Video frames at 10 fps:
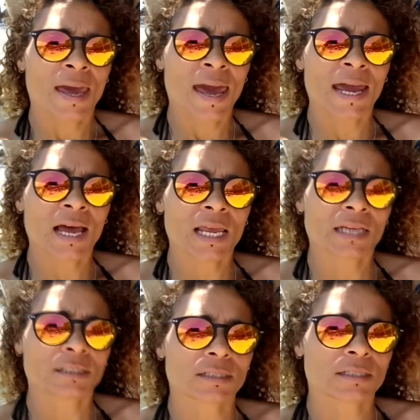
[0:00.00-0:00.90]
Hey
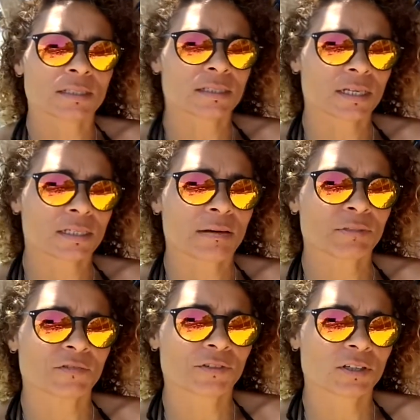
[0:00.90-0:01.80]
Alex, is this
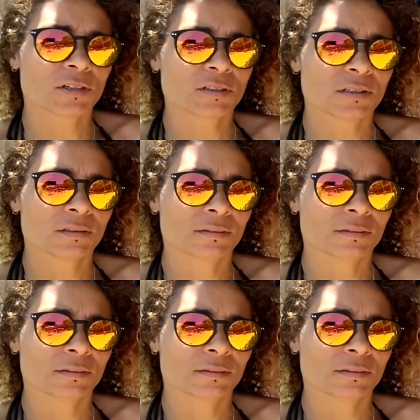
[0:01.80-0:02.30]
exam difficult?